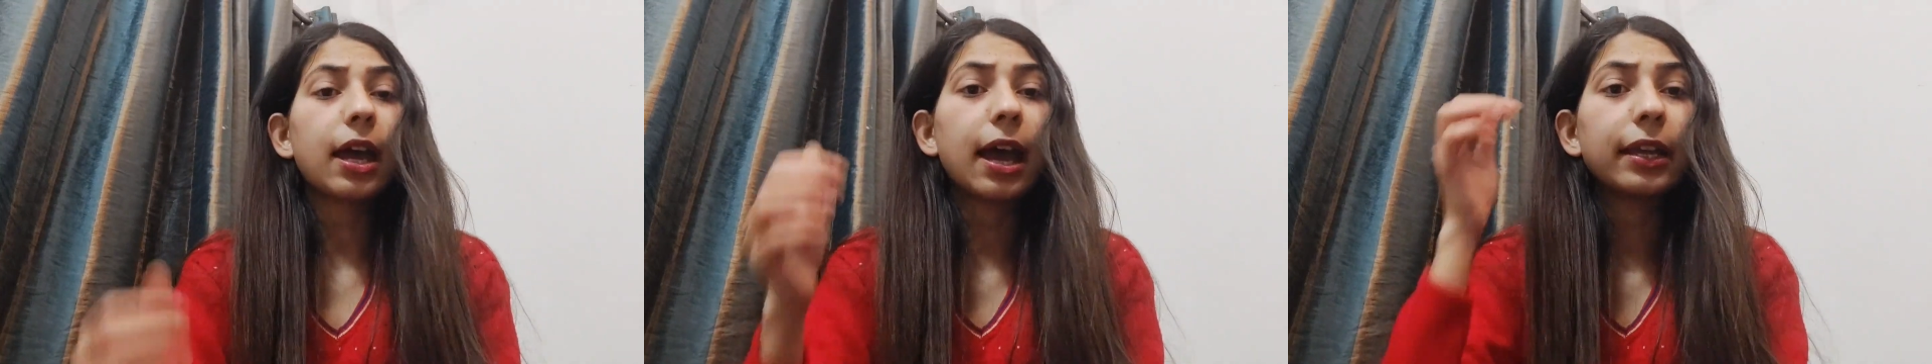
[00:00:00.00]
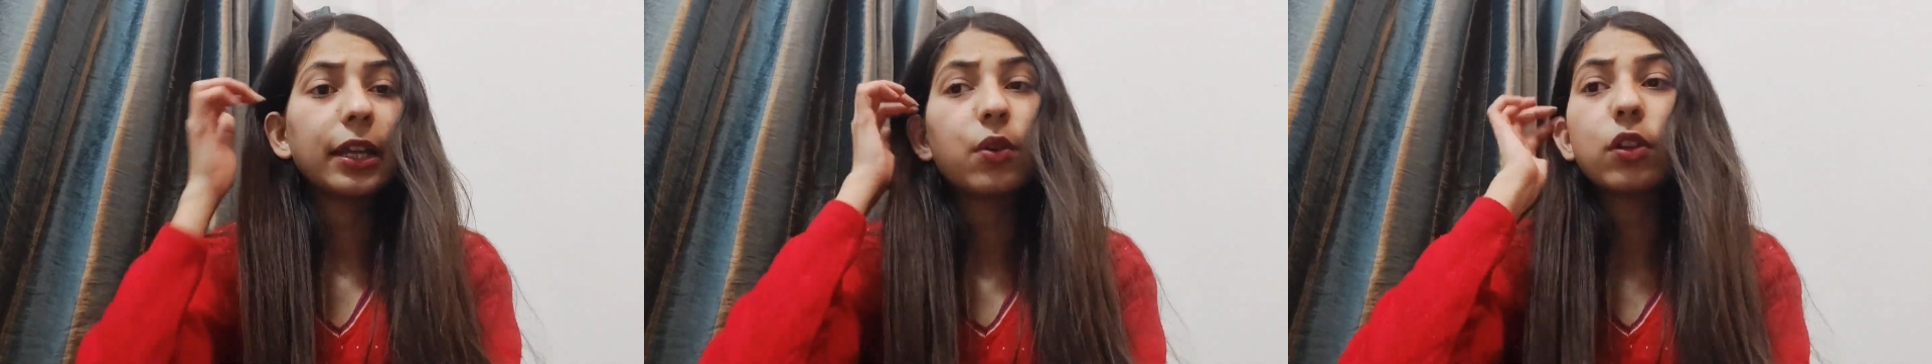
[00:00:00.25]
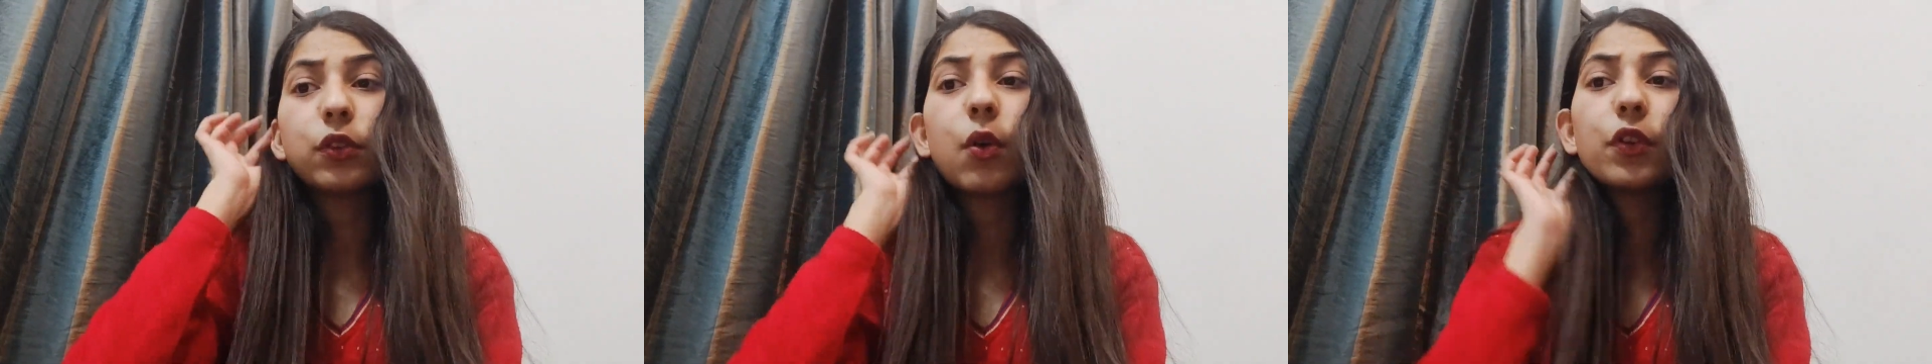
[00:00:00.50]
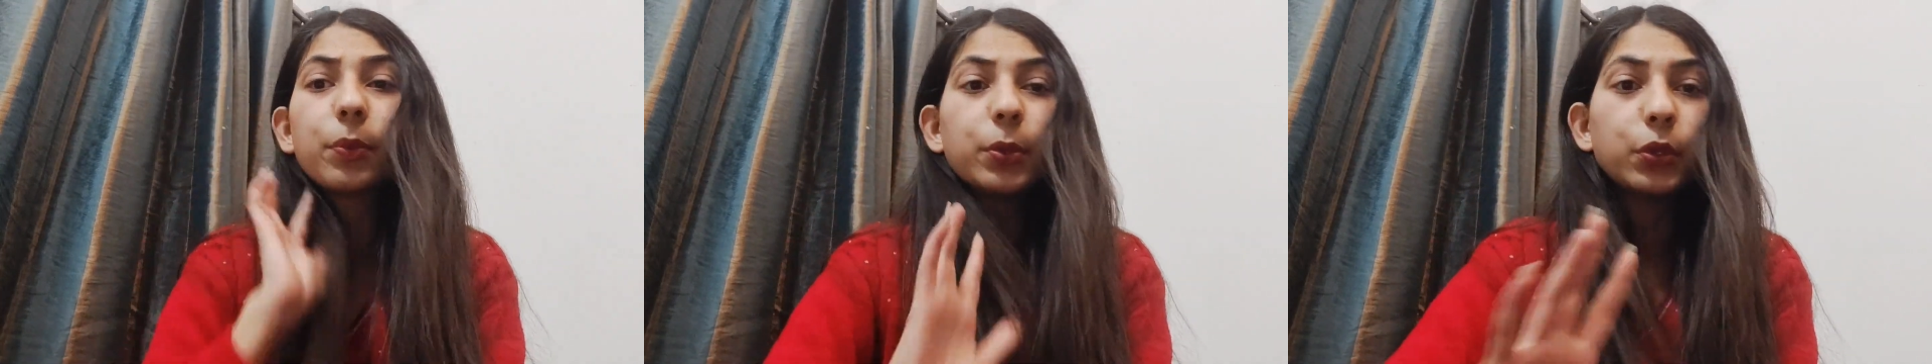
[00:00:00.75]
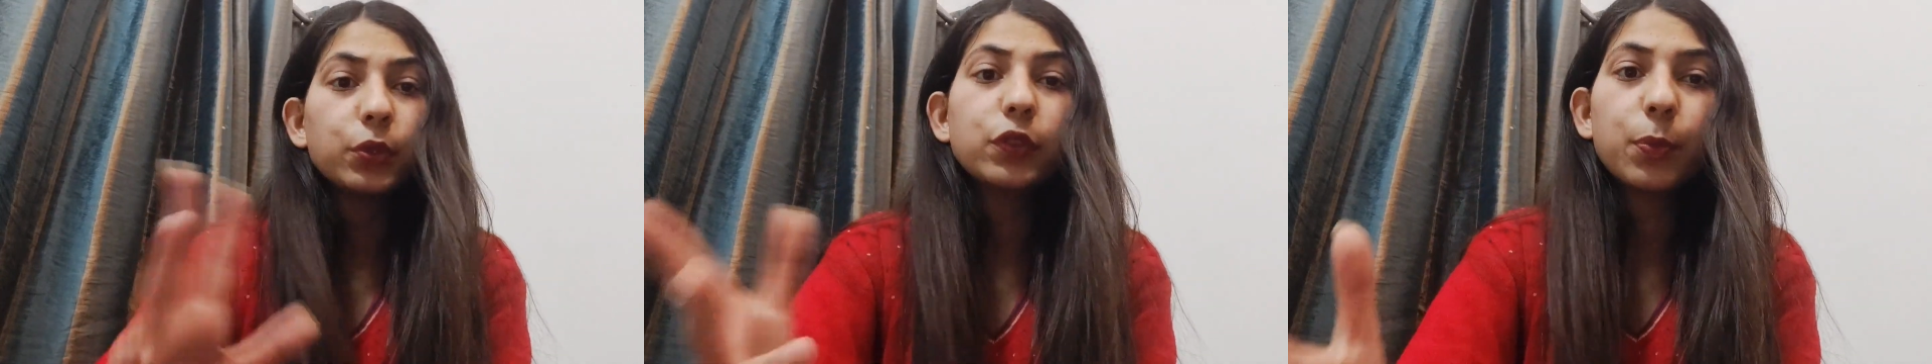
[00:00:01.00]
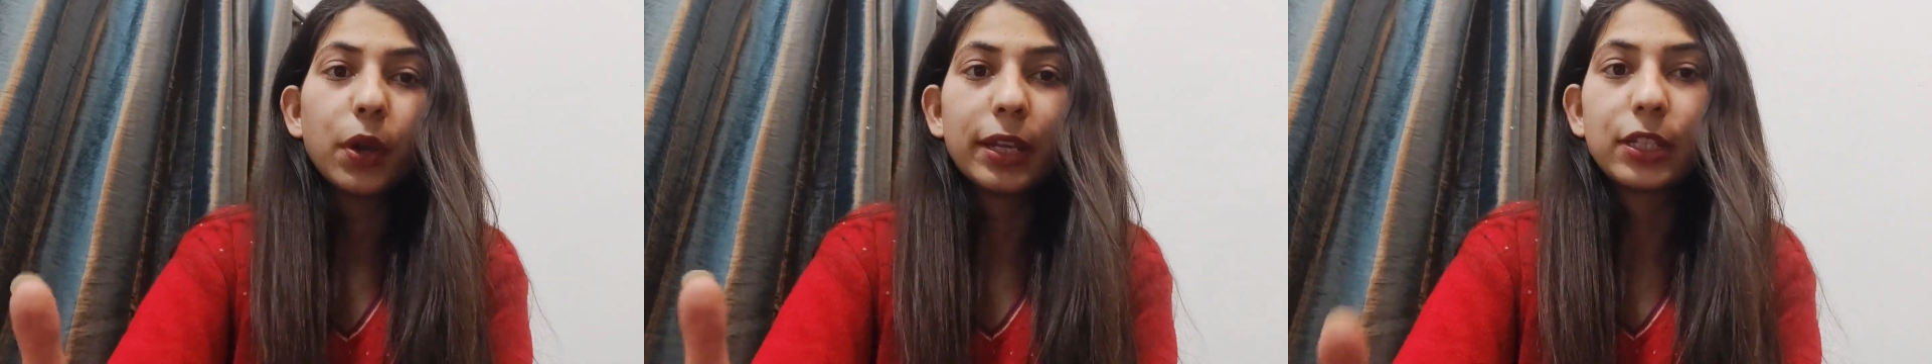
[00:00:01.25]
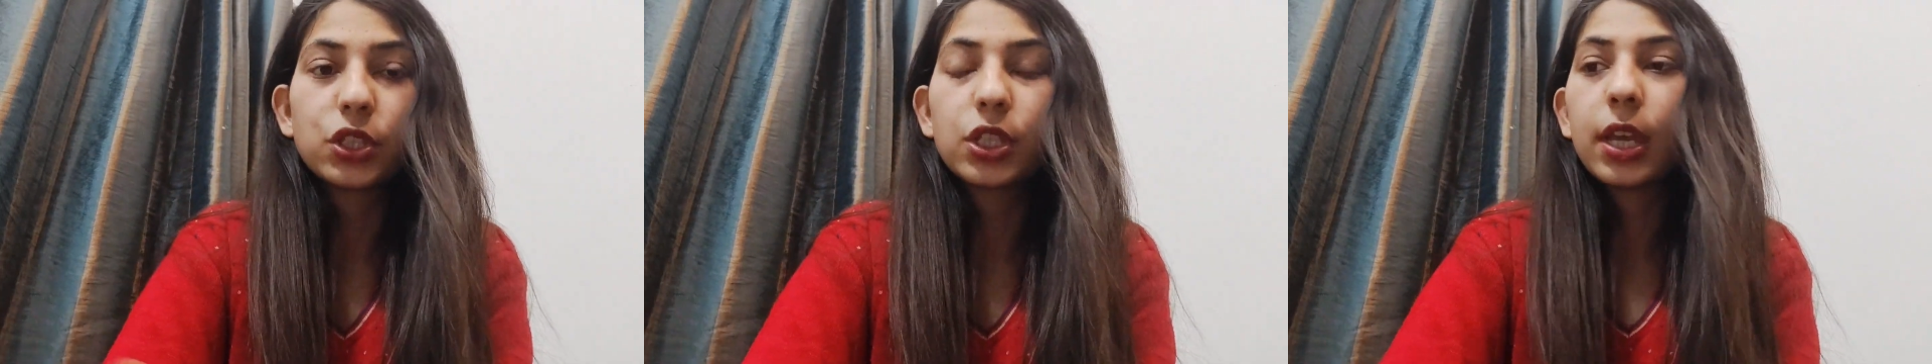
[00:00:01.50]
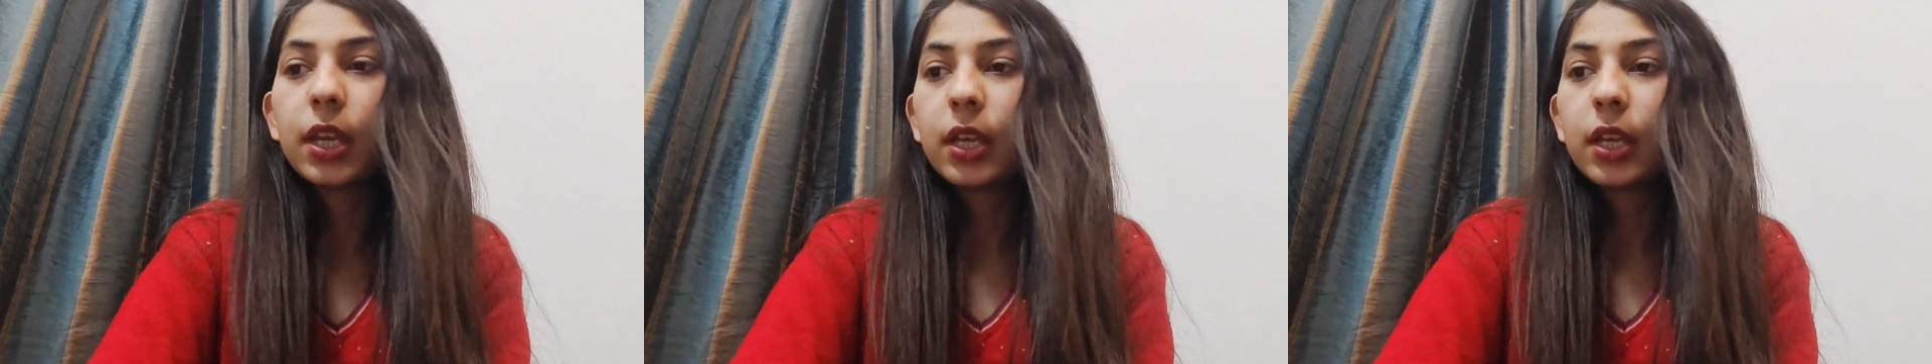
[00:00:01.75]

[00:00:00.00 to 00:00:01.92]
and it also contribute to spoilage.